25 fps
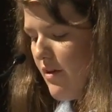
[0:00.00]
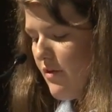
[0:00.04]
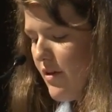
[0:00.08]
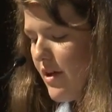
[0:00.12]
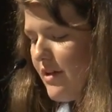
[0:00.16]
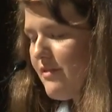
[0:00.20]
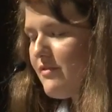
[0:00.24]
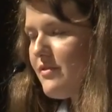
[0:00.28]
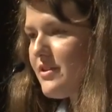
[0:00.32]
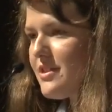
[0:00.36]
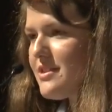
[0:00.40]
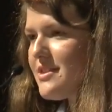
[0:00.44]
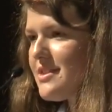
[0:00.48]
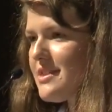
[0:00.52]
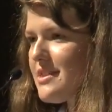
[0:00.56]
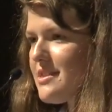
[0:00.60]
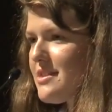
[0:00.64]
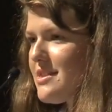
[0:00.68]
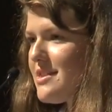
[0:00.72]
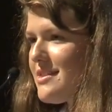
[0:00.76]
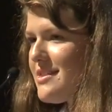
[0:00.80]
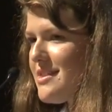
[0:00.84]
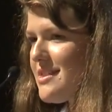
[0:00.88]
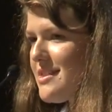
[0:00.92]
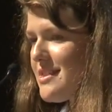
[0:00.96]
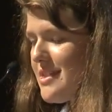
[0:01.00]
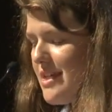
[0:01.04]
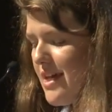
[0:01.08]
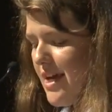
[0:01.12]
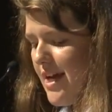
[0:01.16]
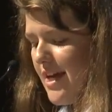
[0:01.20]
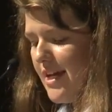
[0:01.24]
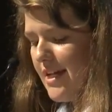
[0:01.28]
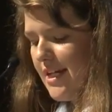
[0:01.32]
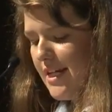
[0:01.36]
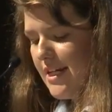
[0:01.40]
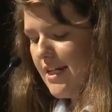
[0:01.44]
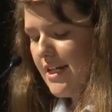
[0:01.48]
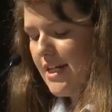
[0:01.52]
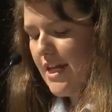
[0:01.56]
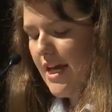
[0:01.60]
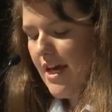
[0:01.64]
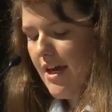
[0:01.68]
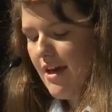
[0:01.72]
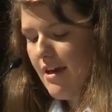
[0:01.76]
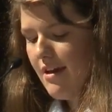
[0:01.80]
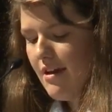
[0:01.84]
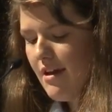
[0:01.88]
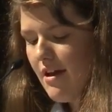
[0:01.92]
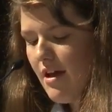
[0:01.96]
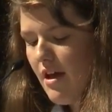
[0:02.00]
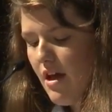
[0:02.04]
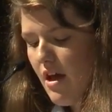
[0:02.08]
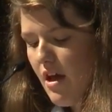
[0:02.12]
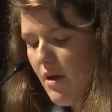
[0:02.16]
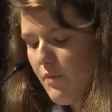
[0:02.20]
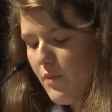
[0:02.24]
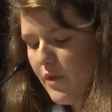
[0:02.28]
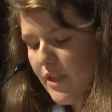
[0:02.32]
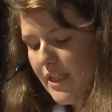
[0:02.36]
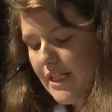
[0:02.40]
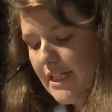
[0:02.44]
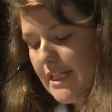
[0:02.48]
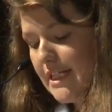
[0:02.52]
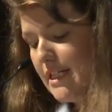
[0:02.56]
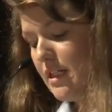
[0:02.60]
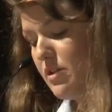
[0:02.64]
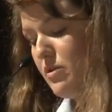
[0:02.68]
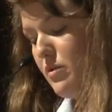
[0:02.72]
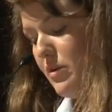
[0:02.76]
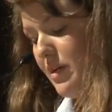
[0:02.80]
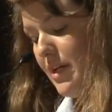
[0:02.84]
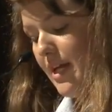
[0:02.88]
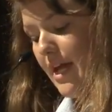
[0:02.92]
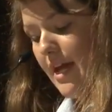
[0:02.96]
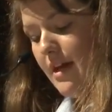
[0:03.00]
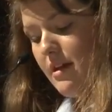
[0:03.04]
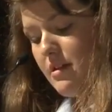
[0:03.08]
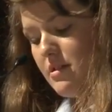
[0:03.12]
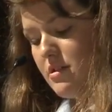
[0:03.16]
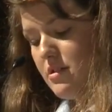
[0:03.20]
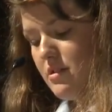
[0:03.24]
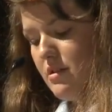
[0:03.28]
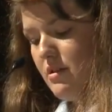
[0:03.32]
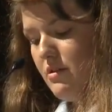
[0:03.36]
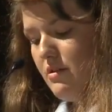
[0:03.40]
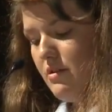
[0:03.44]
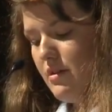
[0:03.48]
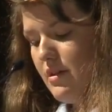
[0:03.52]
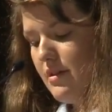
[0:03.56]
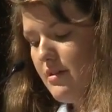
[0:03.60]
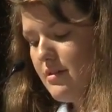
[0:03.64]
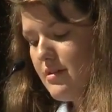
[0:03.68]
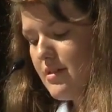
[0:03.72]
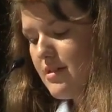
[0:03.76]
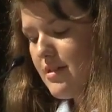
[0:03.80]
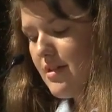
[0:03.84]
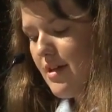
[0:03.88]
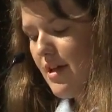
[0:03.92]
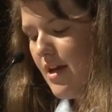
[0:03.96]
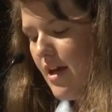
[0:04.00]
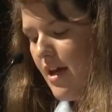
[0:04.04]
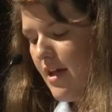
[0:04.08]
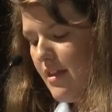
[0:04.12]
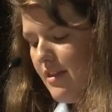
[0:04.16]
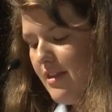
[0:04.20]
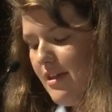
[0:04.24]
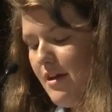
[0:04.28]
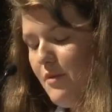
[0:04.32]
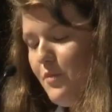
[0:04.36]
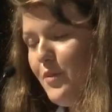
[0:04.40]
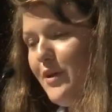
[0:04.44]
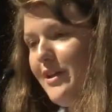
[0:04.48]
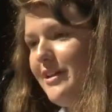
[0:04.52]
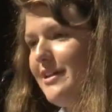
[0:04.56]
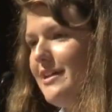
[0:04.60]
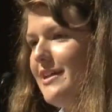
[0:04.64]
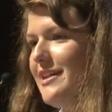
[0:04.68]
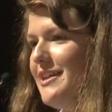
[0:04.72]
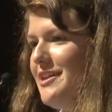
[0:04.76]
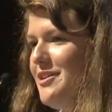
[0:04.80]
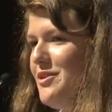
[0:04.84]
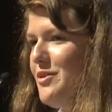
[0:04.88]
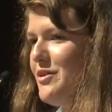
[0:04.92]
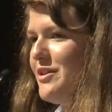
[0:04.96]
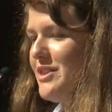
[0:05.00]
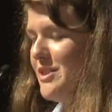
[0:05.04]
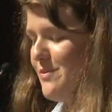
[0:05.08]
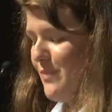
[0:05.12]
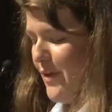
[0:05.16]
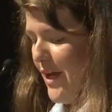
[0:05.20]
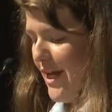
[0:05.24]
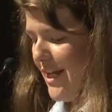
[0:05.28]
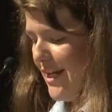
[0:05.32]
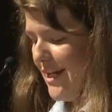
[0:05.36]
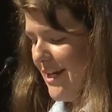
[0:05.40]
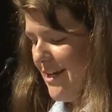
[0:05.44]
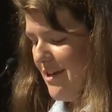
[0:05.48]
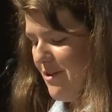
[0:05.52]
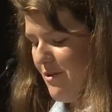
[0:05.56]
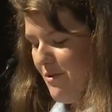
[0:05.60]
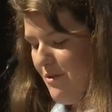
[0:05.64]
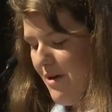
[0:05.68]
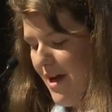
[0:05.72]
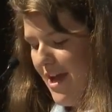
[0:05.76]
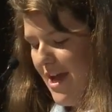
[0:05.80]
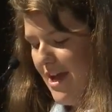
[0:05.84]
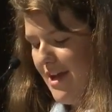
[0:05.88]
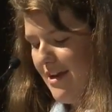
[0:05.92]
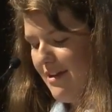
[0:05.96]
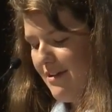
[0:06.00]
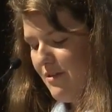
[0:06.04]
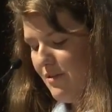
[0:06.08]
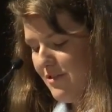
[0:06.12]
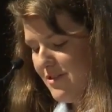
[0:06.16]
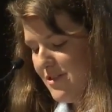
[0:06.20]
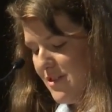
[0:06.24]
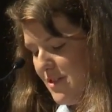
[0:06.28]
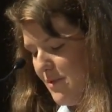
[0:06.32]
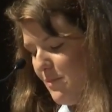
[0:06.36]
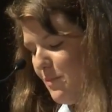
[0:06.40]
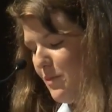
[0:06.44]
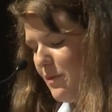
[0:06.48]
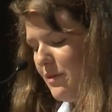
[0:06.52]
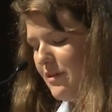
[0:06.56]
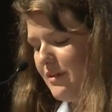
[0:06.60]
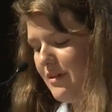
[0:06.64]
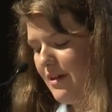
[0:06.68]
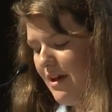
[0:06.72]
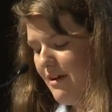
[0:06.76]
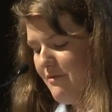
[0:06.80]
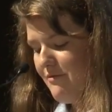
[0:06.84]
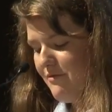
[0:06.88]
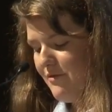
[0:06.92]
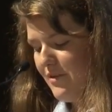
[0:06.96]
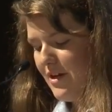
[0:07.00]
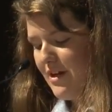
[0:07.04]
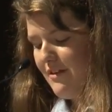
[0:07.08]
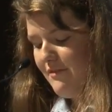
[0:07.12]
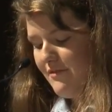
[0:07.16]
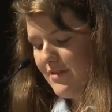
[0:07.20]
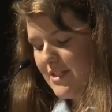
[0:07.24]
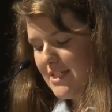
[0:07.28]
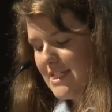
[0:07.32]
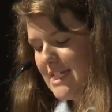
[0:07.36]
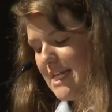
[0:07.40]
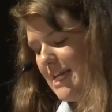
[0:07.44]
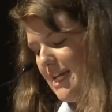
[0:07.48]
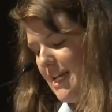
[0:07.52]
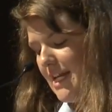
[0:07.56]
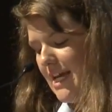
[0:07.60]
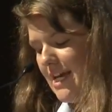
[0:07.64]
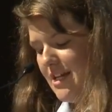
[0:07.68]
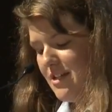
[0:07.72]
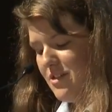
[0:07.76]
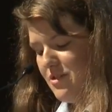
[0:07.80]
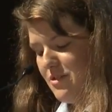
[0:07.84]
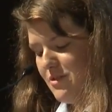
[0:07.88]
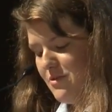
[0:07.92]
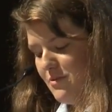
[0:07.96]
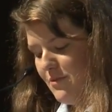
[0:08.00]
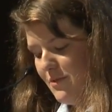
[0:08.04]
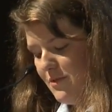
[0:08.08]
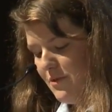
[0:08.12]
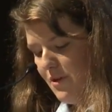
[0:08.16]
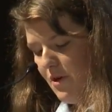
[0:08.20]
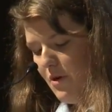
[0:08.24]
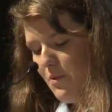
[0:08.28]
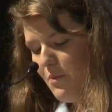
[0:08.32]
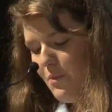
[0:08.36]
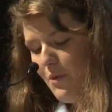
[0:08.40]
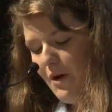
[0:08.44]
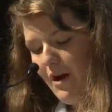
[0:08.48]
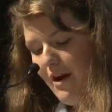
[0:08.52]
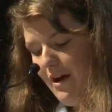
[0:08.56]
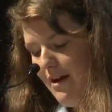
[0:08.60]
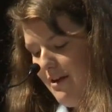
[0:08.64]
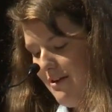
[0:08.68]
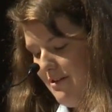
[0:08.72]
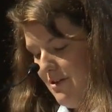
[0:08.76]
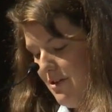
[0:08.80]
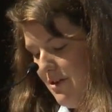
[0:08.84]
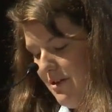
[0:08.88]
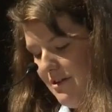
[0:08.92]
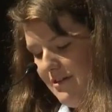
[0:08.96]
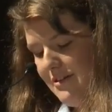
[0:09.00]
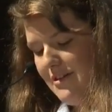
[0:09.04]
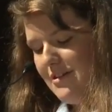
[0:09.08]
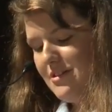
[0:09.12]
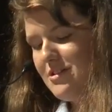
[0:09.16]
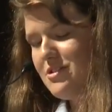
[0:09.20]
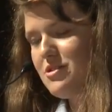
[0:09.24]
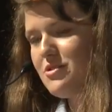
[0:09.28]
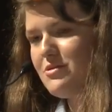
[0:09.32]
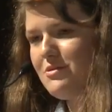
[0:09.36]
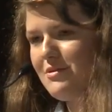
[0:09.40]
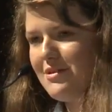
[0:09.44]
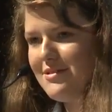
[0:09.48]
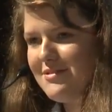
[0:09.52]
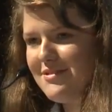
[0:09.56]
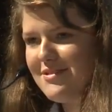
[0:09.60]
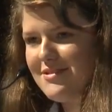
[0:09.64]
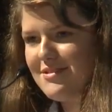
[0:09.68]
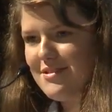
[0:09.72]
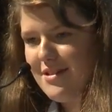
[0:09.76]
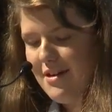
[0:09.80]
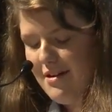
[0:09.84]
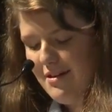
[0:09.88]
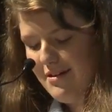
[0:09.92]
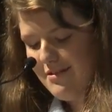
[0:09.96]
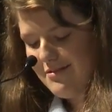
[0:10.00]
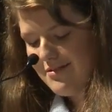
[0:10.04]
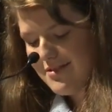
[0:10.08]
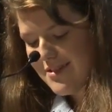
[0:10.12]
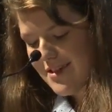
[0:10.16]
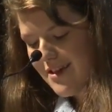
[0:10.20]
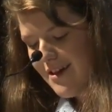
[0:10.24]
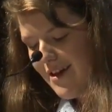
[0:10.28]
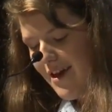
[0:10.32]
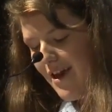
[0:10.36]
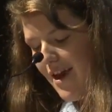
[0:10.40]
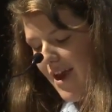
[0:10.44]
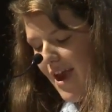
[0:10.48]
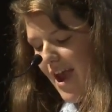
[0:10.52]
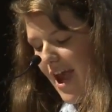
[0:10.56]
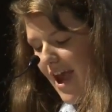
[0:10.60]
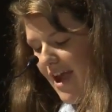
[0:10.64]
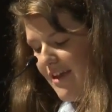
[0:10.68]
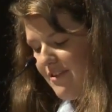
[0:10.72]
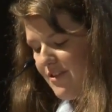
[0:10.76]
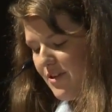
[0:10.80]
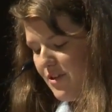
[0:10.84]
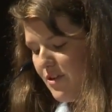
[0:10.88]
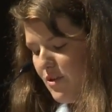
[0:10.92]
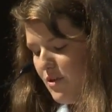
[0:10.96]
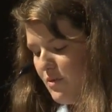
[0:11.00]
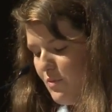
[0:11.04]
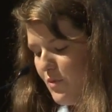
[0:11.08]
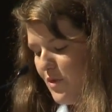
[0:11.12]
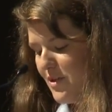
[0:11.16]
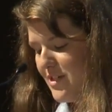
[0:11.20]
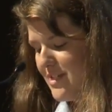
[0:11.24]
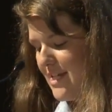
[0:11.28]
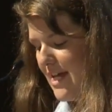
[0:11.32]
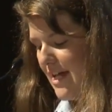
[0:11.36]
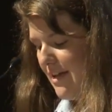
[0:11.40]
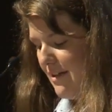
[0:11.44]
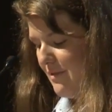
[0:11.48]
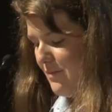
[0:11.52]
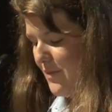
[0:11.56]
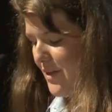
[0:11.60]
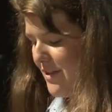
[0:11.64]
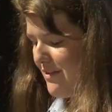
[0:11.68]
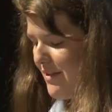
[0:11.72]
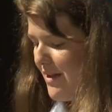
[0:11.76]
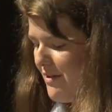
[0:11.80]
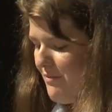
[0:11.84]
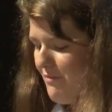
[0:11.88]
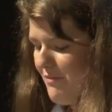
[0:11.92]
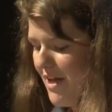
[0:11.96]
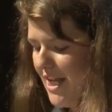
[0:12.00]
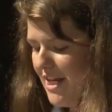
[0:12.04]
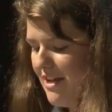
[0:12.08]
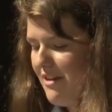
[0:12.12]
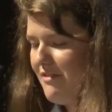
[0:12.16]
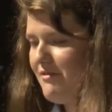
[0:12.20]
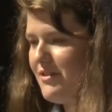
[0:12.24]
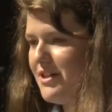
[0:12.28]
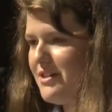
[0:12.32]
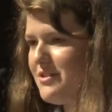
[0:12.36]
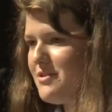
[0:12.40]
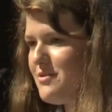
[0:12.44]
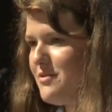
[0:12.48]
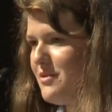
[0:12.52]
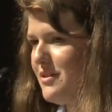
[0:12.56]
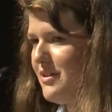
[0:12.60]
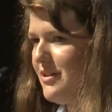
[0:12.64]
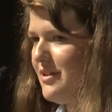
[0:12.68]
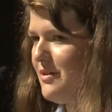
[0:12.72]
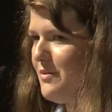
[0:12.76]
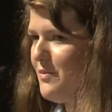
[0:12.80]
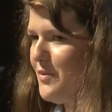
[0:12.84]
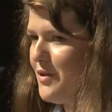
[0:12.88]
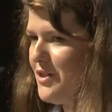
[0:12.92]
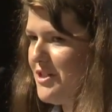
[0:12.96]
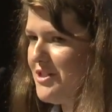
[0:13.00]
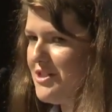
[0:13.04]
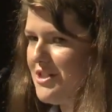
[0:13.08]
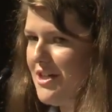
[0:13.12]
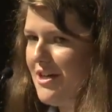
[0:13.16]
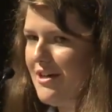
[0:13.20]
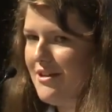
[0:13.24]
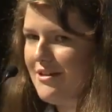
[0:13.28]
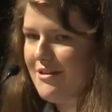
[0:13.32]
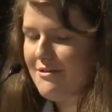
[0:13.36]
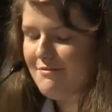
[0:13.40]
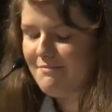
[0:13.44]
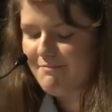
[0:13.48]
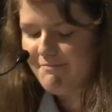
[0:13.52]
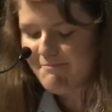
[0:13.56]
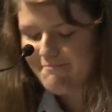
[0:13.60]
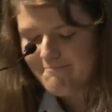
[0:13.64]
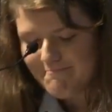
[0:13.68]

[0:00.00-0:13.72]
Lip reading: relevance to society today, ability to engage the audience, the ability to explain it in a way simple enough for even teenagers with no prior knowledge to understand, and the humorous element that many of us really appreciated.